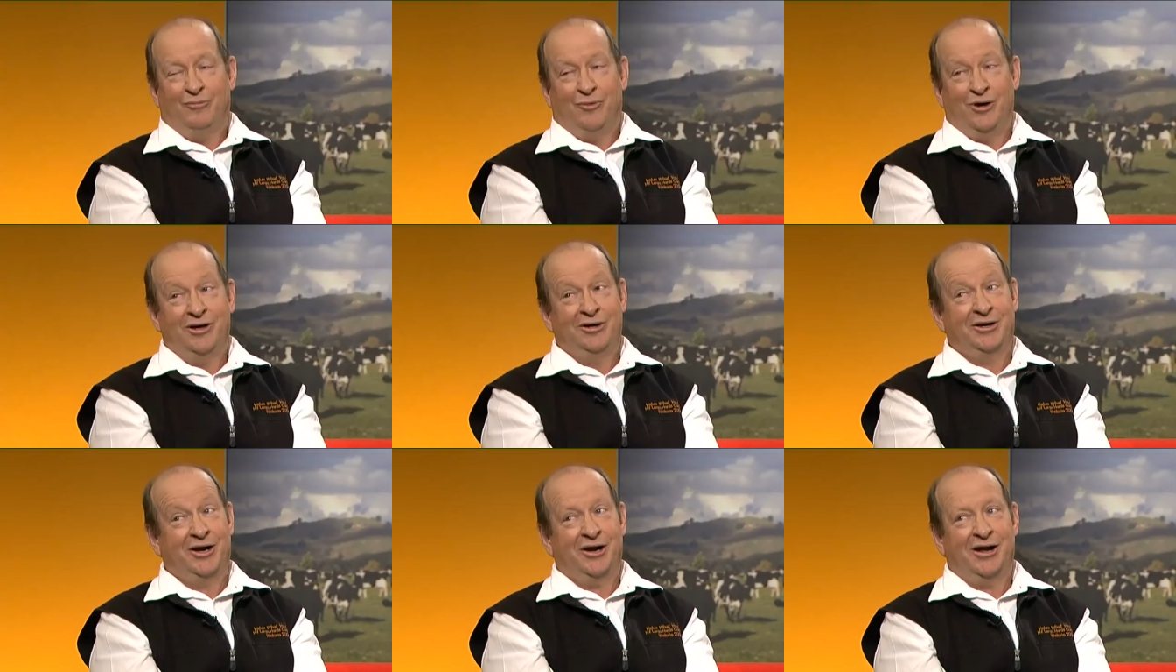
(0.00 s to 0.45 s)

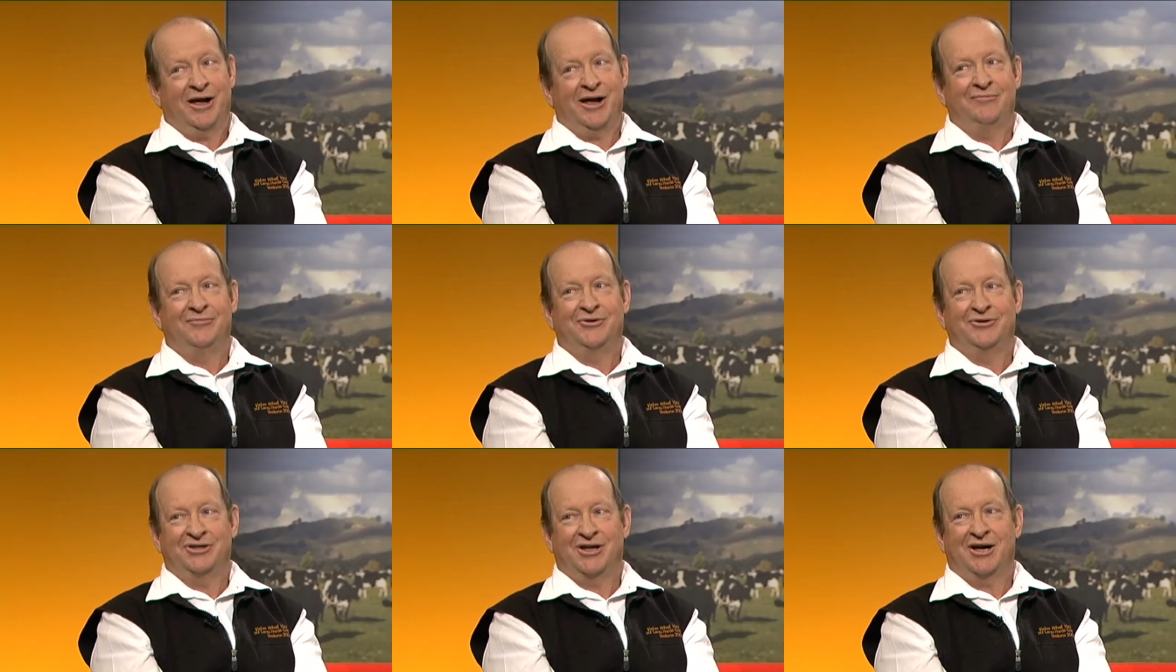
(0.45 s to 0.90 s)
we're going to
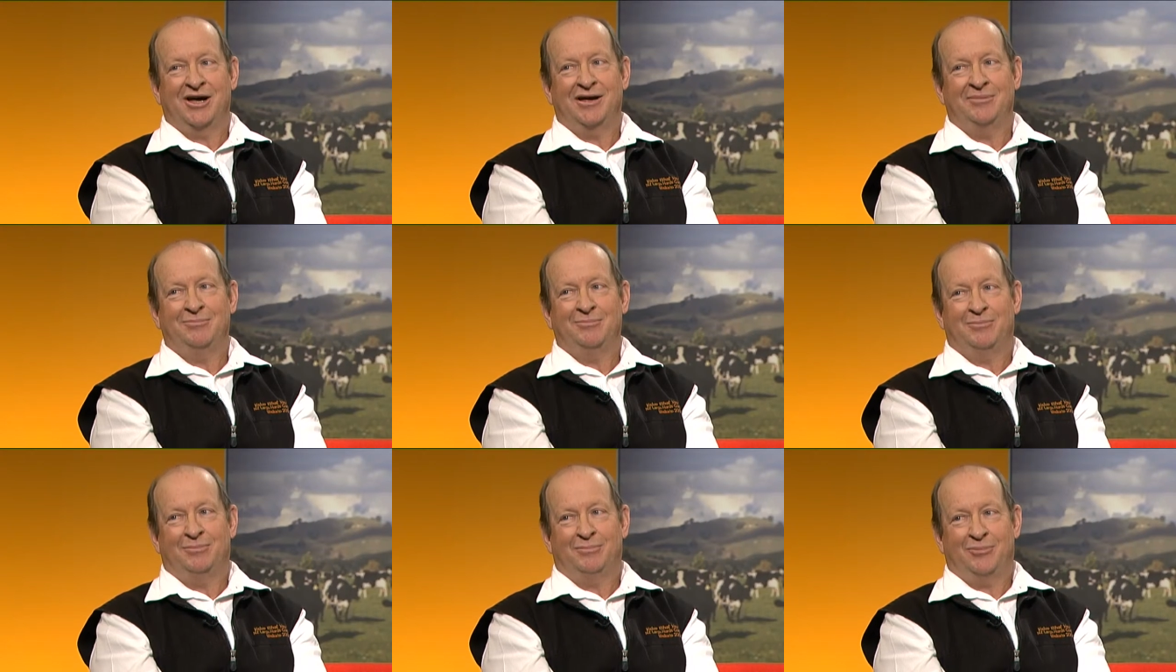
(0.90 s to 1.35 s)
have the
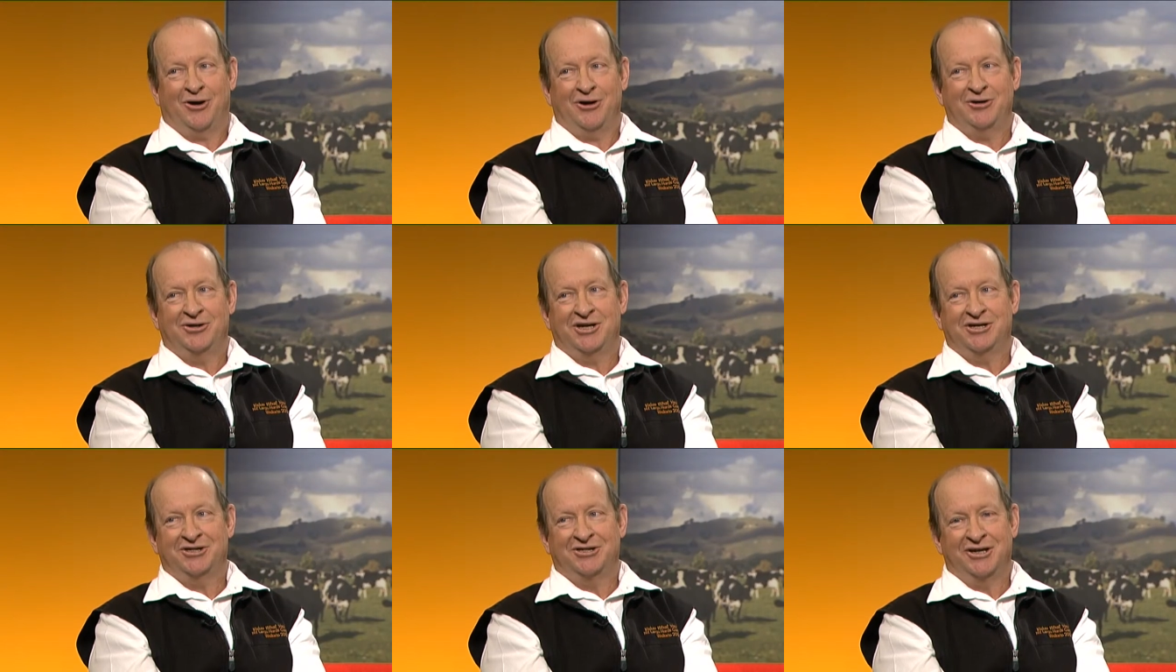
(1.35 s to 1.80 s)
same
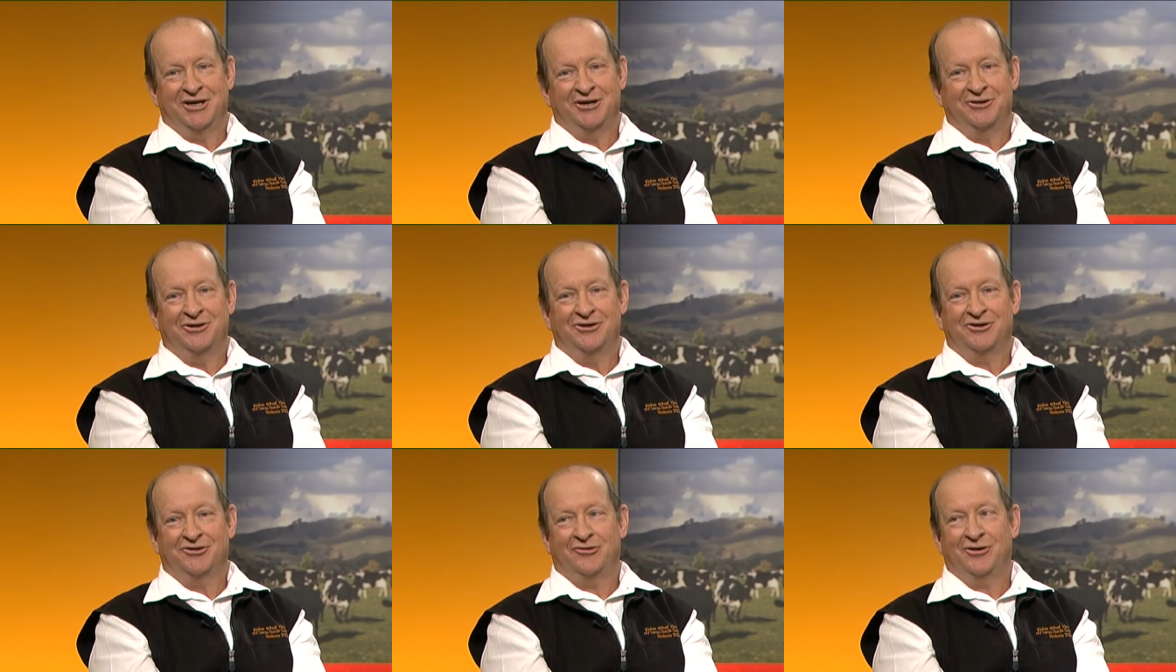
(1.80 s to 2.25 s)
protesting
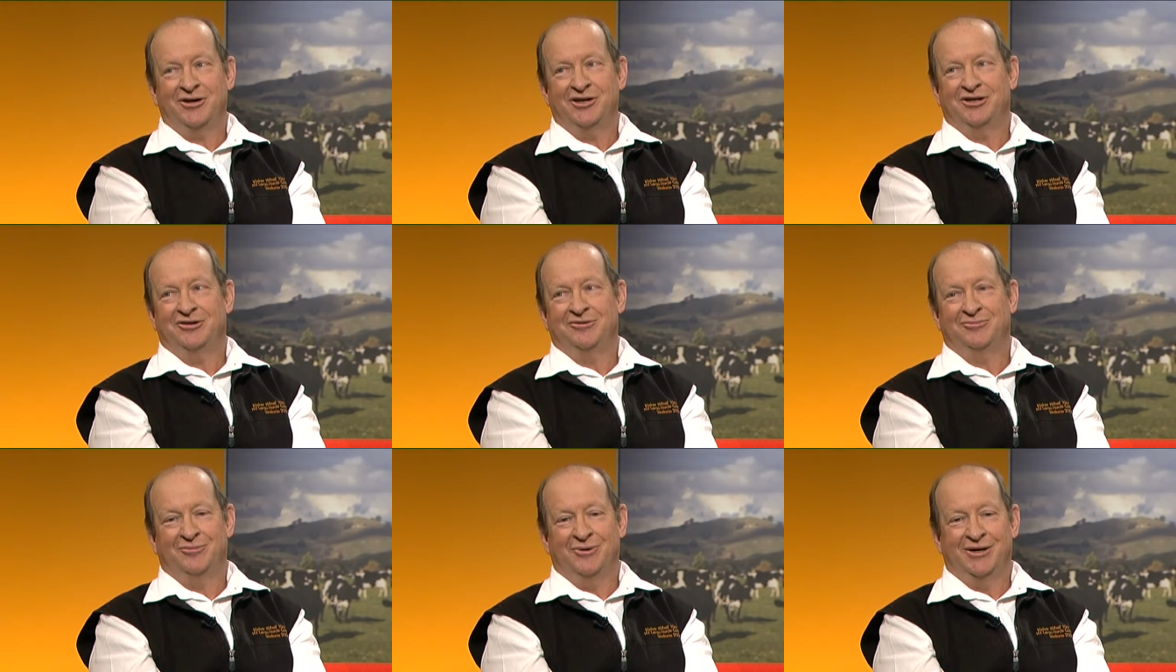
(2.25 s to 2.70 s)
in the
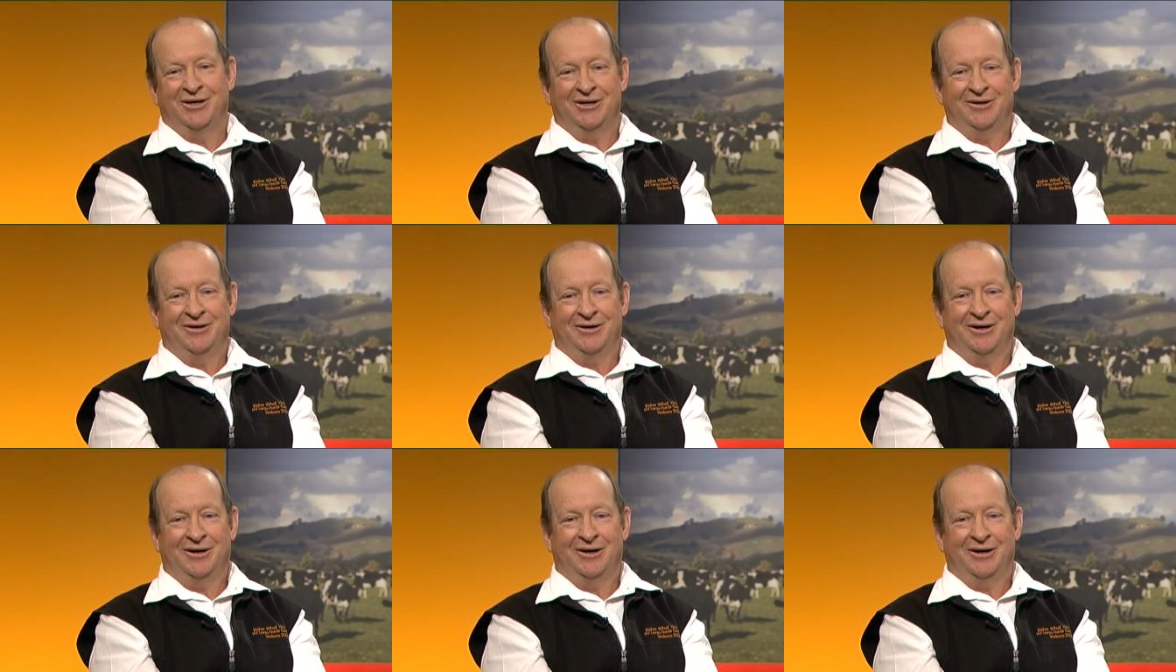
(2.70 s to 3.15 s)
streets
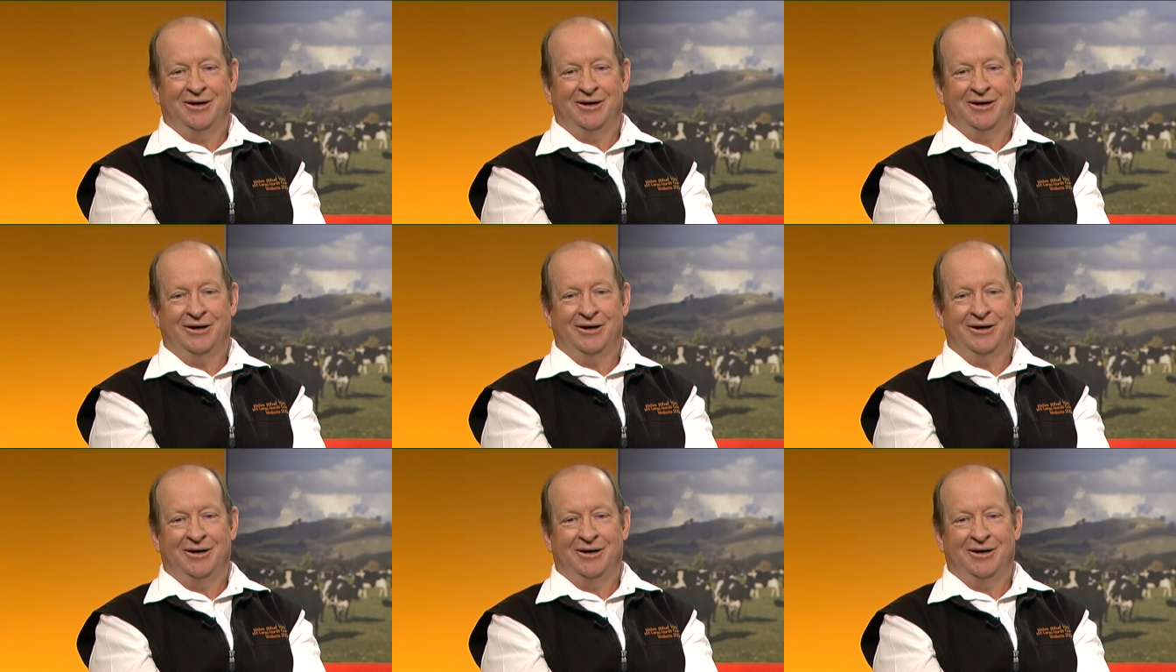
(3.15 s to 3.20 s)
when